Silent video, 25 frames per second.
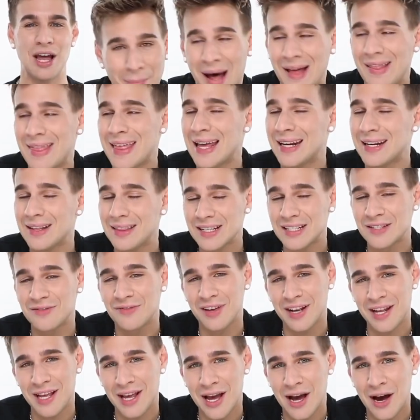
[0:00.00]
By the end of this
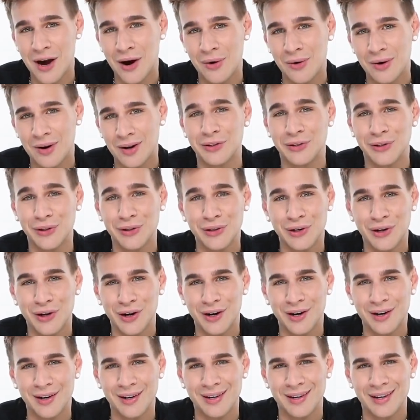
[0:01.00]
video, you'll
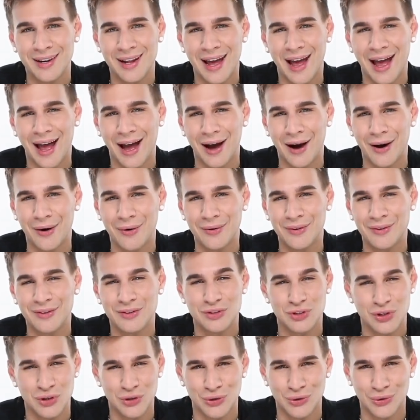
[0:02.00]
learn how
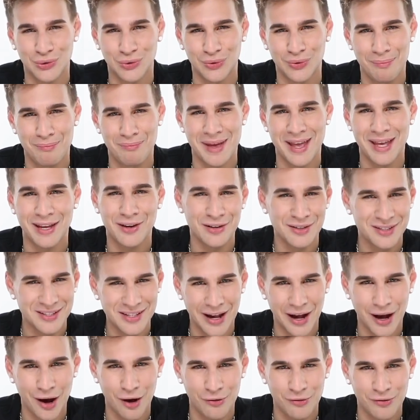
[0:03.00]
to make
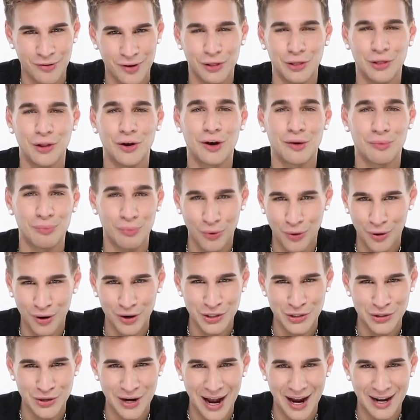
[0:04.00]
yourself look more
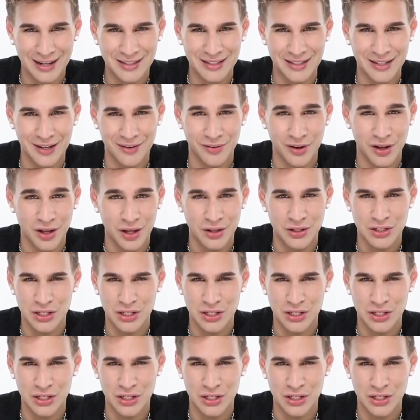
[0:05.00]
attractive